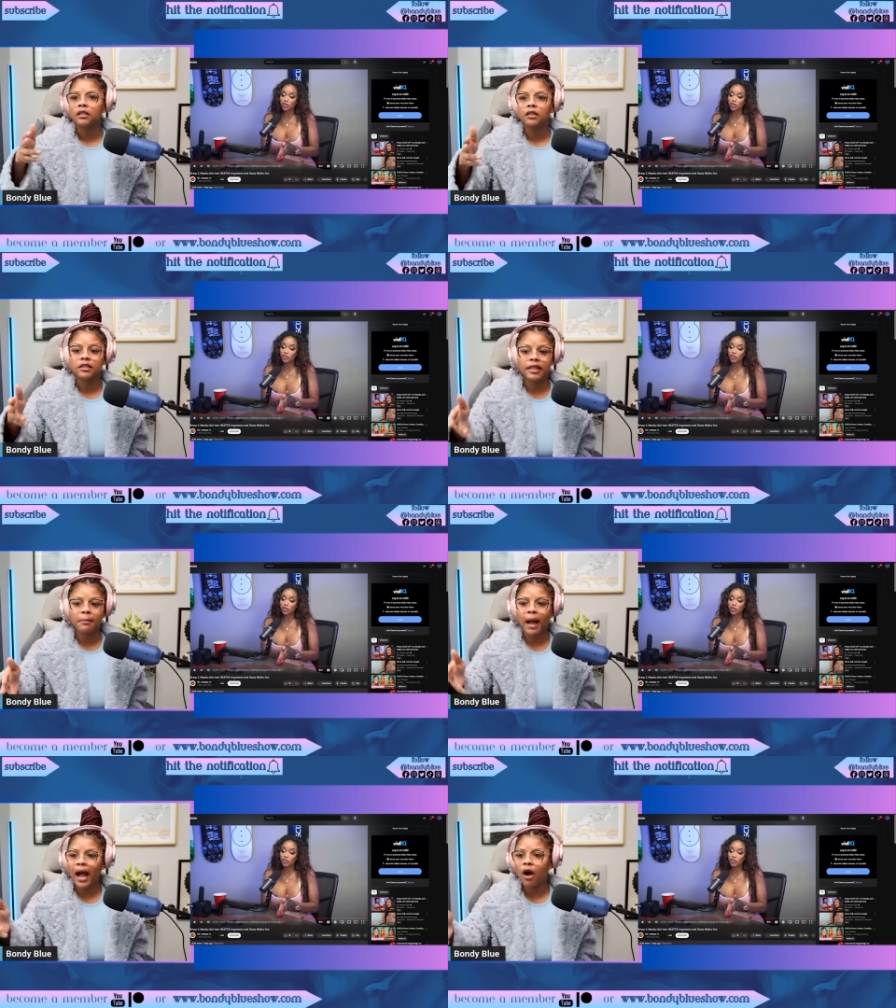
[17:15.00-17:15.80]
say
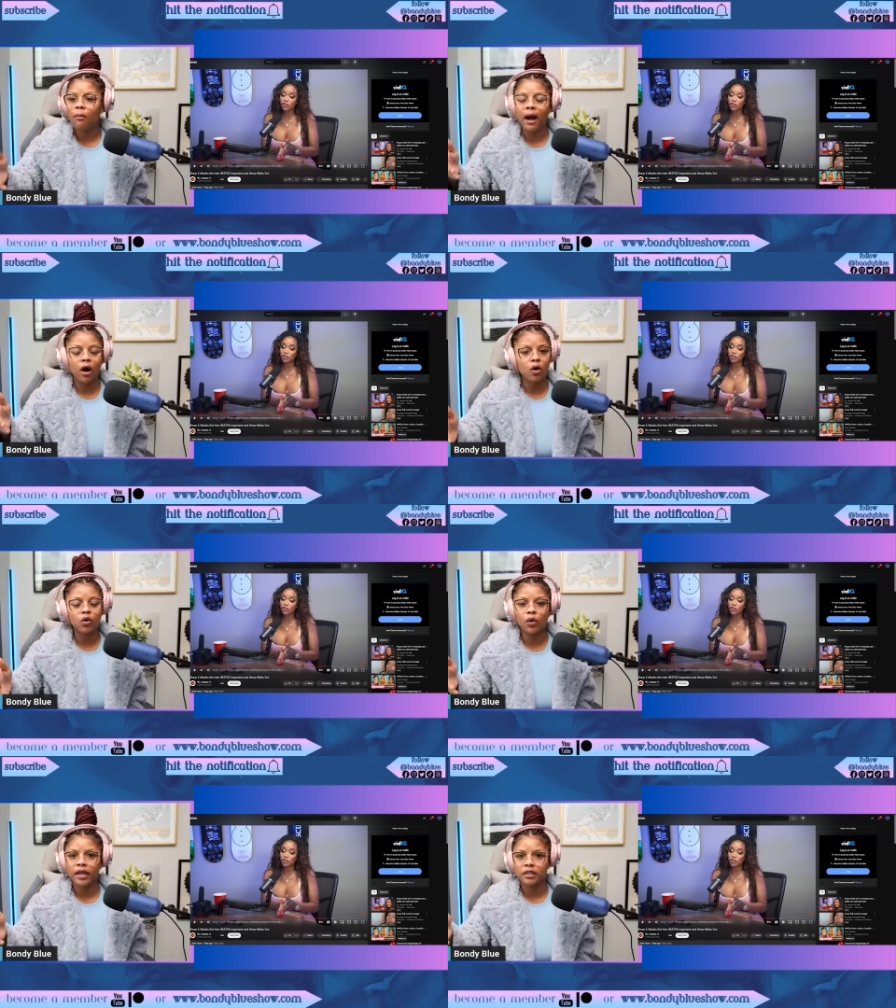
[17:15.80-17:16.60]
my aunt, my
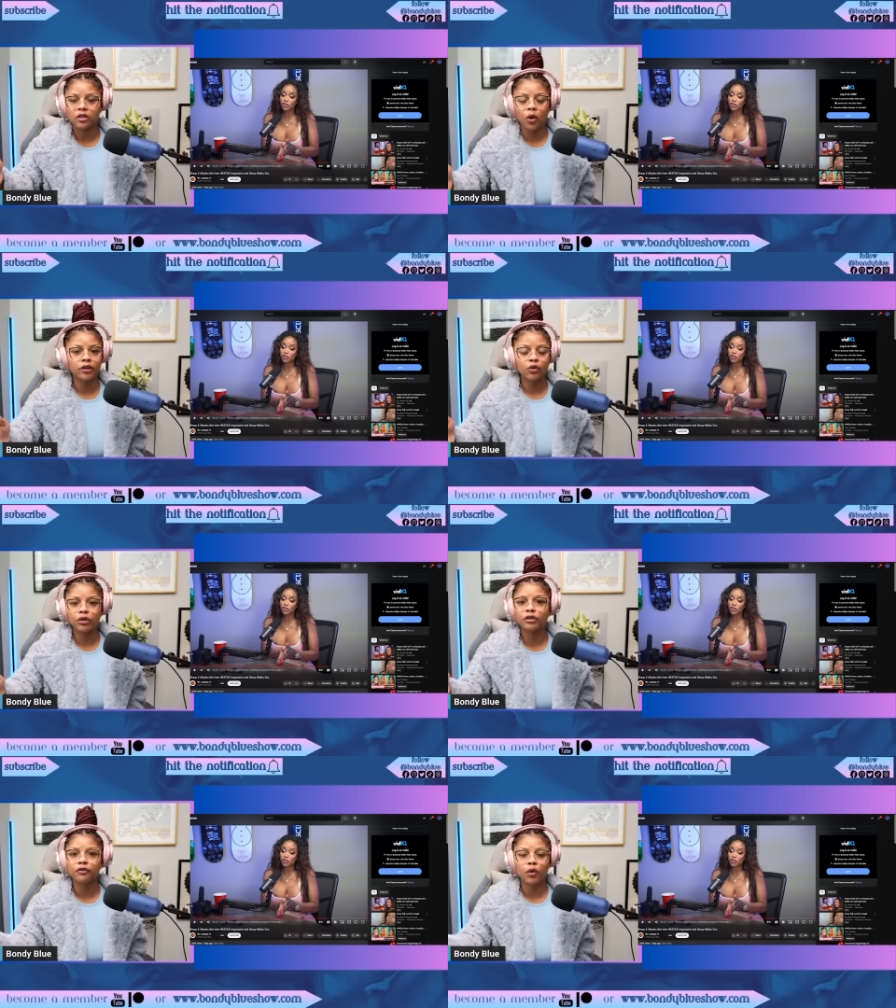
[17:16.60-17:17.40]
uncle is going through a
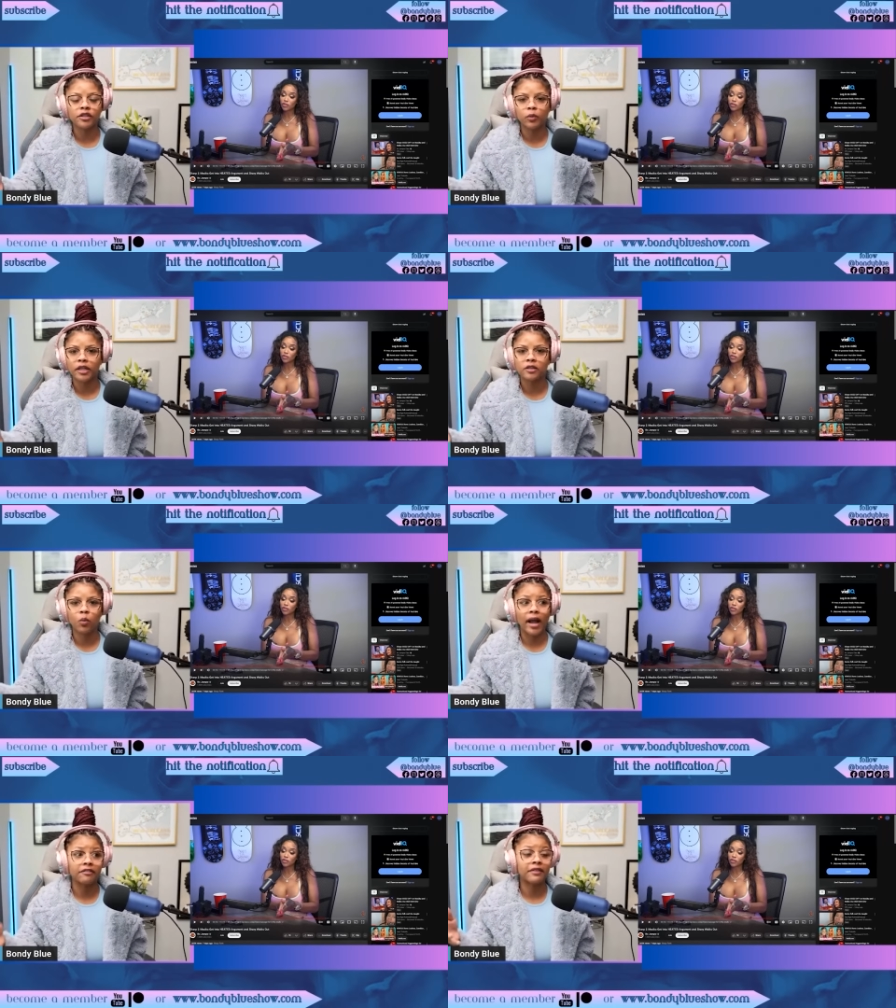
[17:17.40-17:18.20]
divorce with his wife.